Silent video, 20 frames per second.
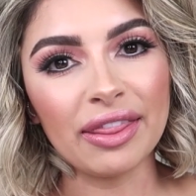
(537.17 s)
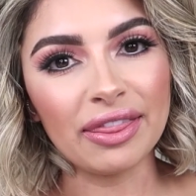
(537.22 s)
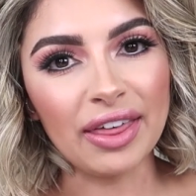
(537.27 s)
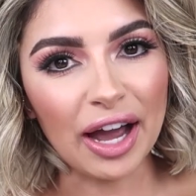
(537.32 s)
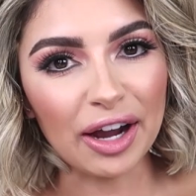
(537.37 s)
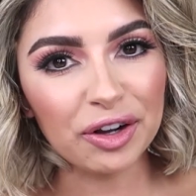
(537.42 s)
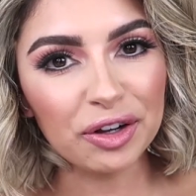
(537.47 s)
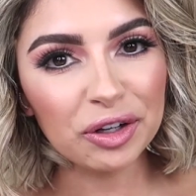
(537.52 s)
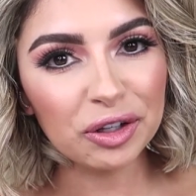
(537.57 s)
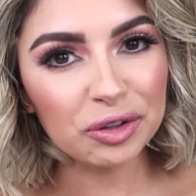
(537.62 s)

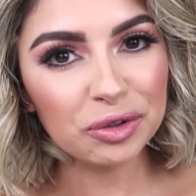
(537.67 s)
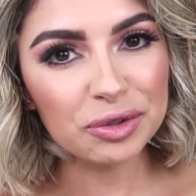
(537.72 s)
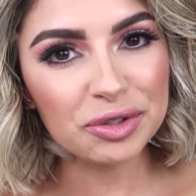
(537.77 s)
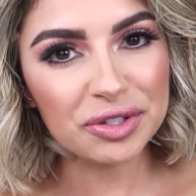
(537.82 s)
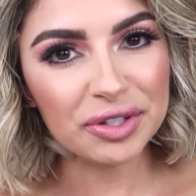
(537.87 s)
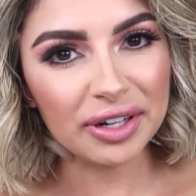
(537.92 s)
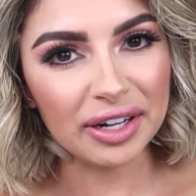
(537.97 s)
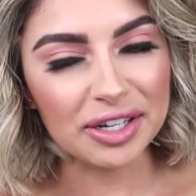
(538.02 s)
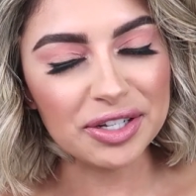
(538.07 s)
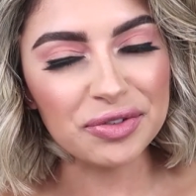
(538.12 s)
That
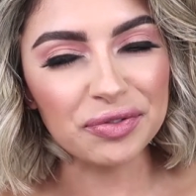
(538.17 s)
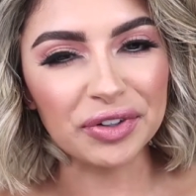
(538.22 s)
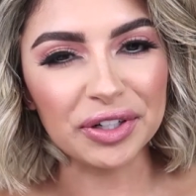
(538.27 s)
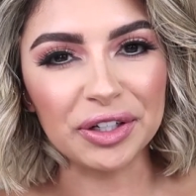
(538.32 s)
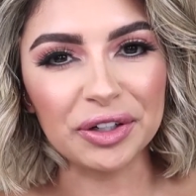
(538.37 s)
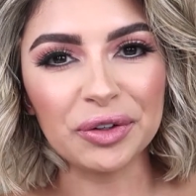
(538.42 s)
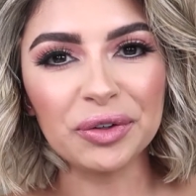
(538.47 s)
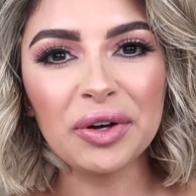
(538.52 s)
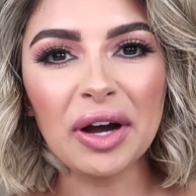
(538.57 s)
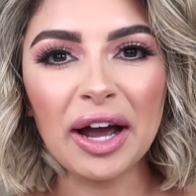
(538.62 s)
concludes today's
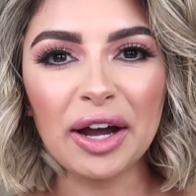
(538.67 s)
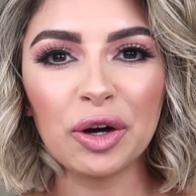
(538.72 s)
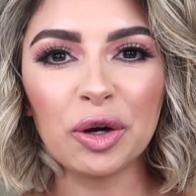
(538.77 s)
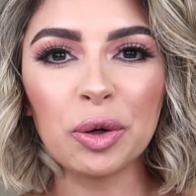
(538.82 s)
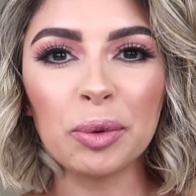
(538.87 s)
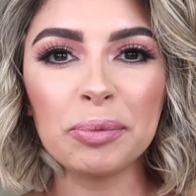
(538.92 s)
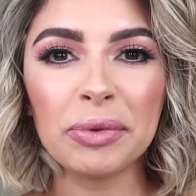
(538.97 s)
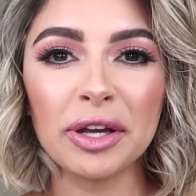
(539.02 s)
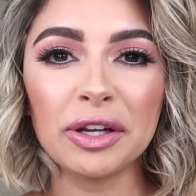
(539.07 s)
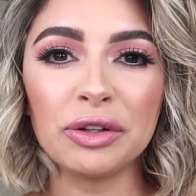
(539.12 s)
video. I
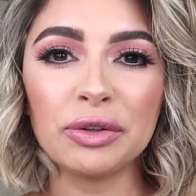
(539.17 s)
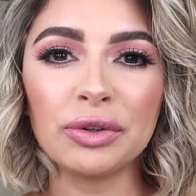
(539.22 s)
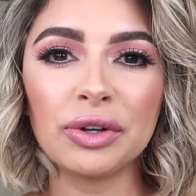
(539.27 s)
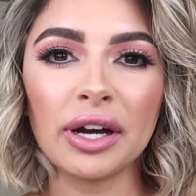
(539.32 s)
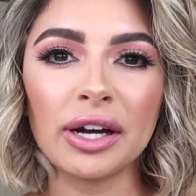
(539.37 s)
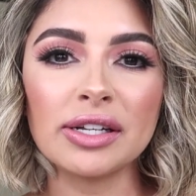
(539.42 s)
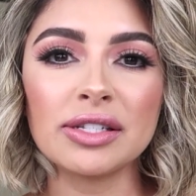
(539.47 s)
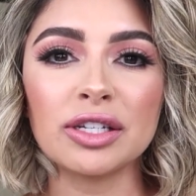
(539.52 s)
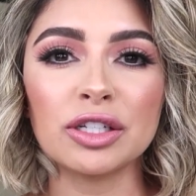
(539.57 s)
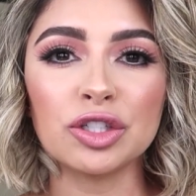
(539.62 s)
hope that you
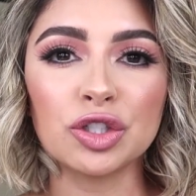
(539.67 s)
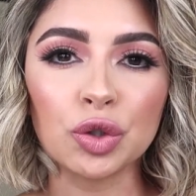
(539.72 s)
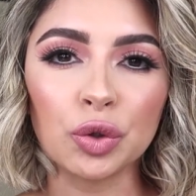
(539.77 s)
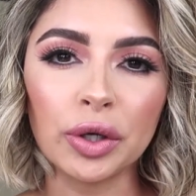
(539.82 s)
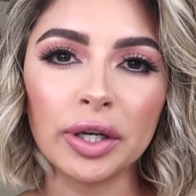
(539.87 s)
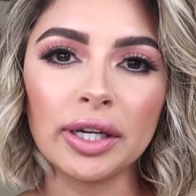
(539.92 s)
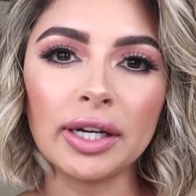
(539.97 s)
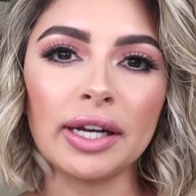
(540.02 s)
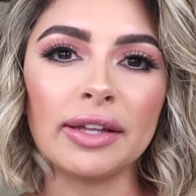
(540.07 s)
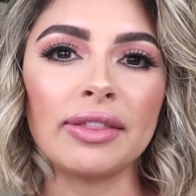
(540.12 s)
guys
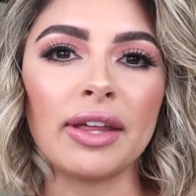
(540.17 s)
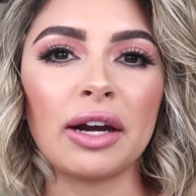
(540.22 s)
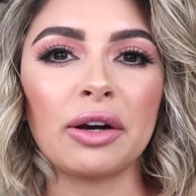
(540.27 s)
enjoyed and